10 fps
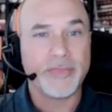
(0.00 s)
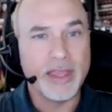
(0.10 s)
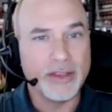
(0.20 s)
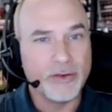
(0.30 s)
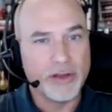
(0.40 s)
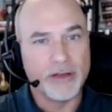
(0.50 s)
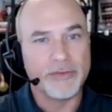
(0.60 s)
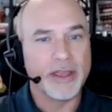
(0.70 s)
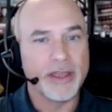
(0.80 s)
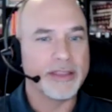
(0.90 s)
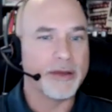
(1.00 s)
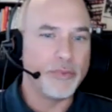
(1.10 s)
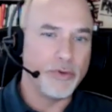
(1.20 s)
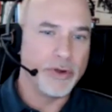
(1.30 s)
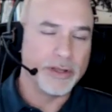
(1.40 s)
Yeah, no coffee at that
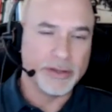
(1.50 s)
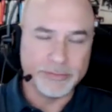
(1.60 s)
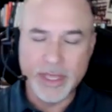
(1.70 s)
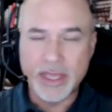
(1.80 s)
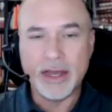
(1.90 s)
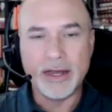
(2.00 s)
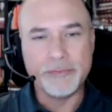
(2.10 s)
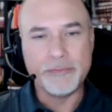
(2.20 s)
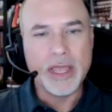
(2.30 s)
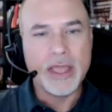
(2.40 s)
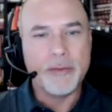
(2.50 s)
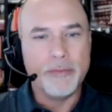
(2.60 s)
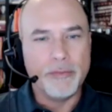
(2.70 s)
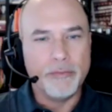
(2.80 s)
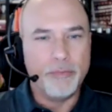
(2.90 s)
point.
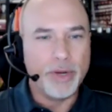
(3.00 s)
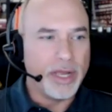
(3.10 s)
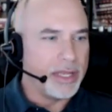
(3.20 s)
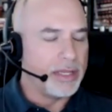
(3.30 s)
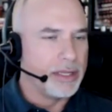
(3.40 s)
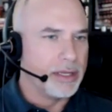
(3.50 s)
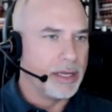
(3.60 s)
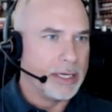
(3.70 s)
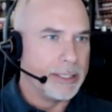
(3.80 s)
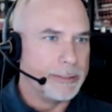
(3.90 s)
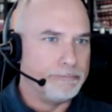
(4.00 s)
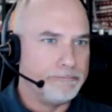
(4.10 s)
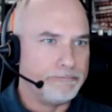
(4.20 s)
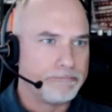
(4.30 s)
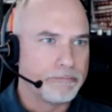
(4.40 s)
But
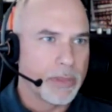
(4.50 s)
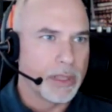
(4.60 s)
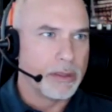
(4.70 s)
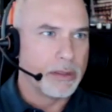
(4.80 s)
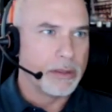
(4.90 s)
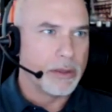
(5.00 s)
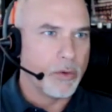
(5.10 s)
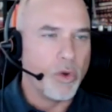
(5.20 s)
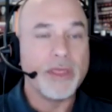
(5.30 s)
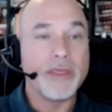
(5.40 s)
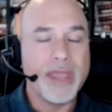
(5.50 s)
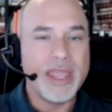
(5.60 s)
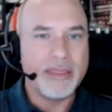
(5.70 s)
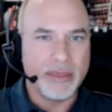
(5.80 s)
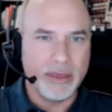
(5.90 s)
one of the
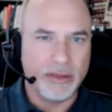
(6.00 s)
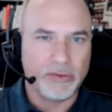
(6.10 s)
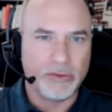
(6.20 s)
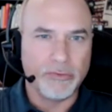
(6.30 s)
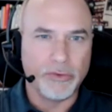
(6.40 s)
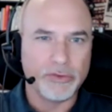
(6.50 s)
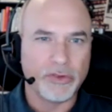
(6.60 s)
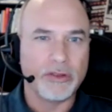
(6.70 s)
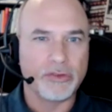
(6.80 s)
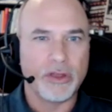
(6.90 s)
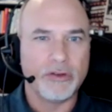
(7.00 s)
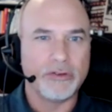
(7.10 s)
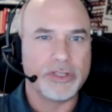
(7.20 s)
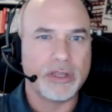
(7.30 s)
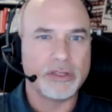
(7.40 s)
main things for sellers to
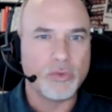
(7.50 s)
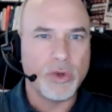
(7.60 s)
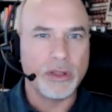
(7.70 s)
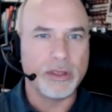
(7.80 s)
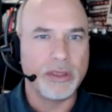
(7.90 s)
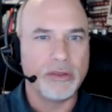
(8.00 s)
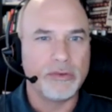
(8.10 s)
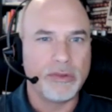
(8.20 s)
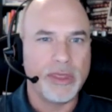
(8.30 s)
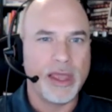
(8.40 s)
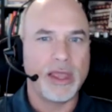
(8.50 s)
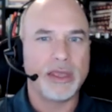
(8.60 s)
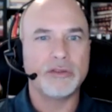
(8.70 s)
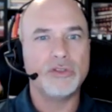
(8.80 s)
understand as well is that